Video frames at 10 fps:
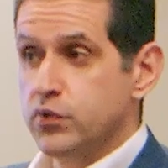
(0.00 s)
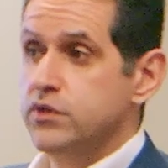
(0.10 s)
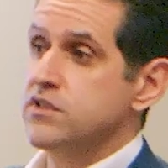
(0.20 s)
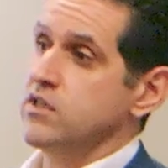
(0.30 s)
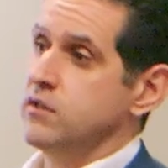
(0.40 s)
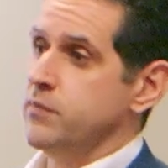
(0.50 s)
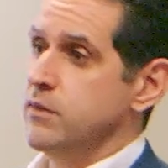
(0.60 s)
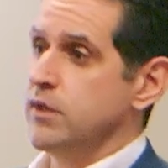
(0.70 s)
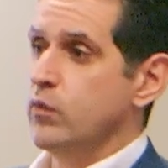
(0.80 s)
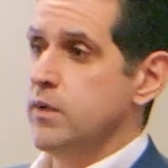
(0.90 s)
put this on a
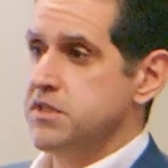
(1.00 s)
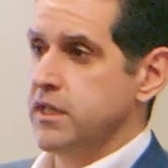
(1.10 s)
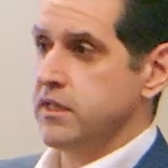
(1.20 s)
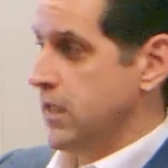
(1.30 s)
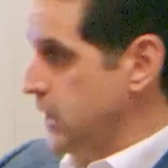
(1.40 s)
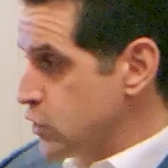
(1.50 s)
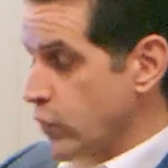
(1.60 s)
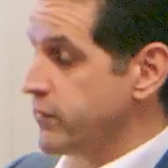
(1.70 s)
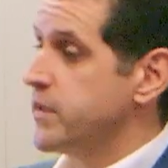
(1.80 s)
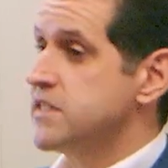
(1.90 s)
public website so
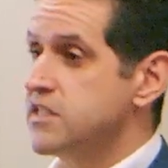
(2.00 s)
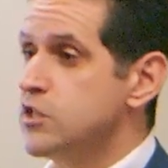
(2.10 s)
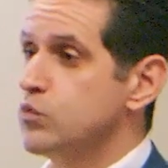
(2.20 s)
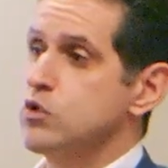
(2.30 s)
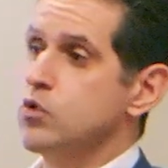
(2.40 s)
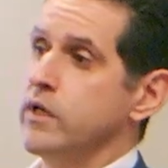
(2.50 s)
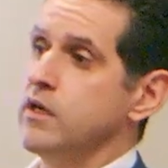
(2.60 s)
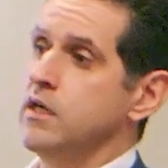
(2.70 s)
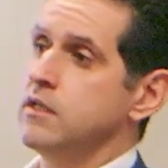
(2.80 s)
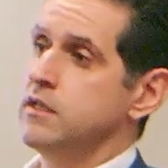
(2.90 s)
everybody sees what's going
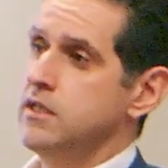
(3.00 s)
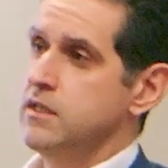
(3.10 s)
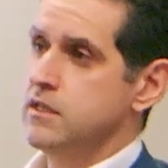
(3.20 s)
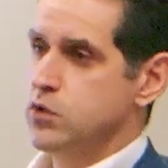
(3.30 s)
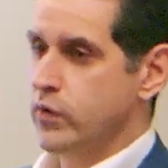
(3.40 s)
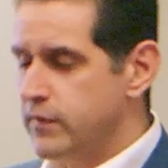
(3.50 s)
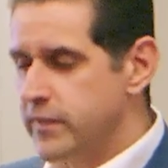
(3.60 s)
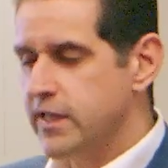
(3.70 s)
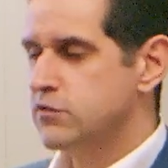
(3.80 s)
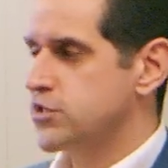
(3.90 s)
on. So
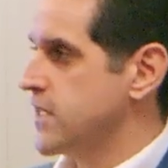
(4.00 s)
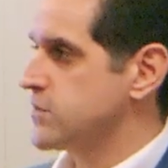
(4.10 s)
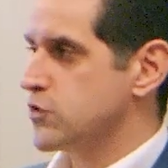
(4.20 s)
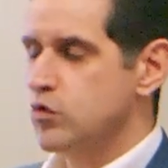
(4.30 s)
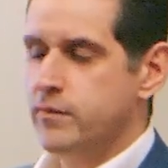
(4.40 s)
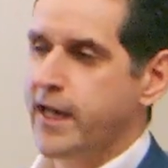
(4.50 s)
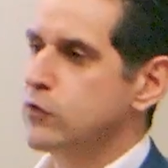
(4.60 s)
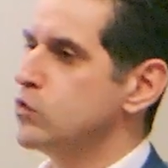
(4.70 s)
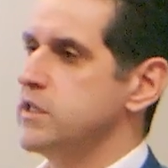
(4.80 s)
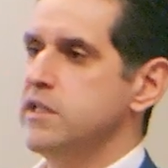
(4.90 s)
everybody understands there's no
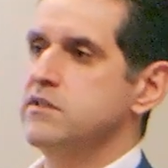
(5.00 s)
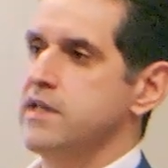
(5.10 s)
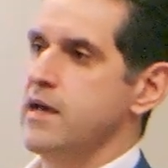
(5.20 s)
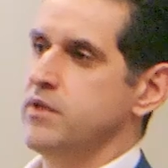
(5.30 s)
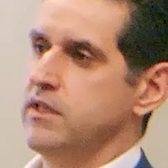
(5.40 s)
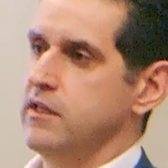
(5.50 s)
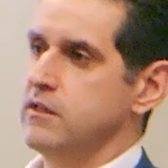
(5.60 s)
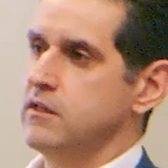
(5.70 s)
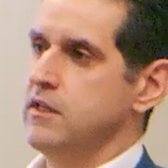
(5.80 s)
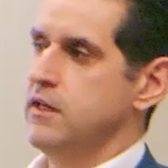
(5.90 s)
backdoor deals happening
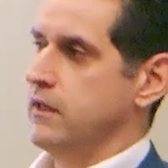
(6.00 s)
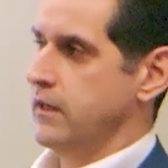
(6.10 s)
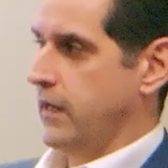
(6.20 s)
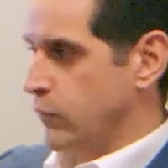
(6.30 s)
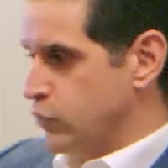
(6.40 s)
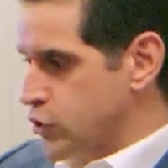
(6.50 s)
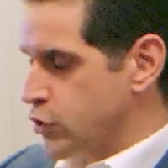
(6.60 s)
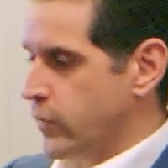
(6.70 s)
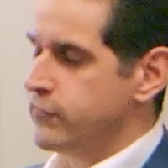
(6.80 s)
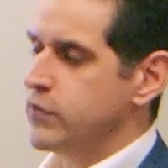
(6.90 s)
here. Yeah. I will
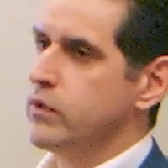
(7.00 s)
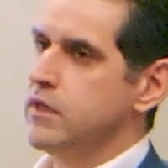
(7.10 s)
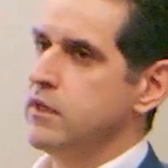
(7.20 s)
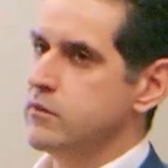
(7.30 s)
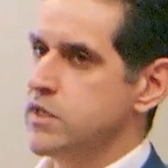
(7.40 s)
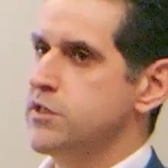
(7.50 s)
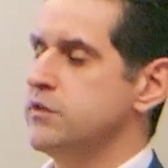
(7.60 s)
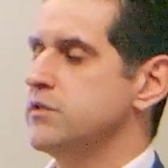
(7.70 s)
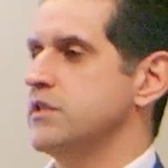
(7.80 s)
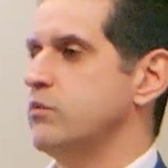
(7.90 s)
show everyone the
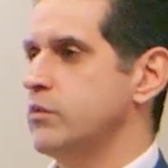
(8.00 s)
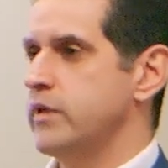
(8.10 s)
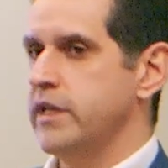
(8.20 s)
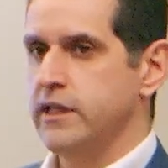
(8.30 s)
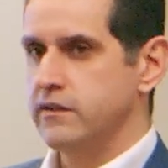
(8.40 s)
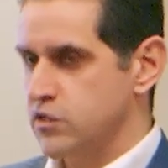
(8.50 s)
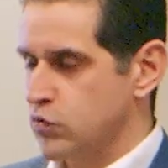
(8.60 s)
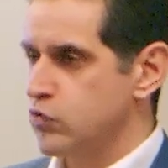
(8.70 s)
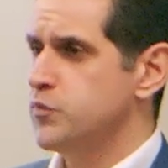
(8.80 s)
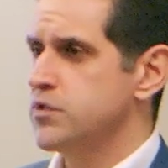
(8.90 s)
materials that we're reading in these
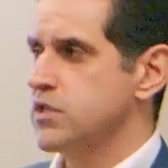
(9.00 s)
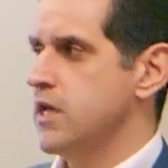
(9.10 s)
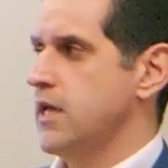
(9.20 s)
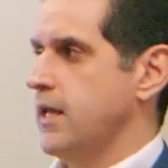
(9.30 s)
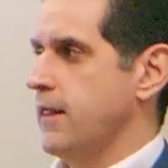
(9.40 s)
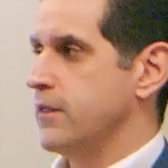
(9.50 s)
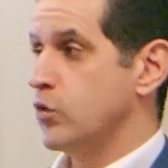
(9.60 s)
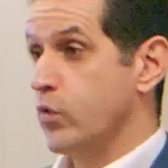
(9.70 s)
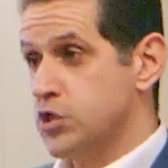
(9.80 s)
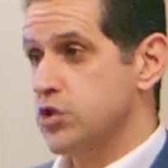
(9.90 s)
groups, the
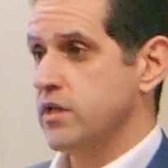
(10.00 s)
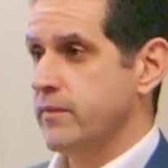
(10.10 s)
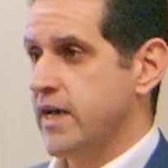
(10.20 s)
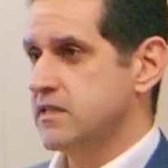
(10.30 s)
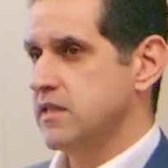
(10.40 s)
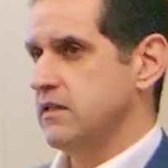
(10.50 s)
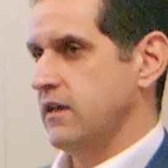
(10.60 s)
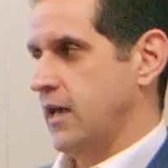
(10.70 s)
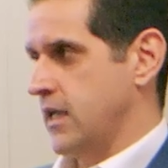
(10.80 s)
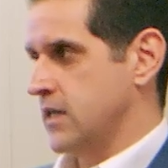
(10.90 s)
questions I'm asking,
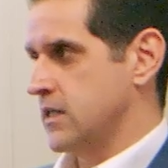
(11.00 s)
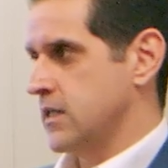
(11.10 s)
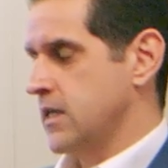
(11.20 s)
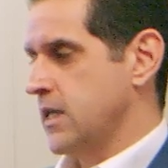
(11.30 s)
and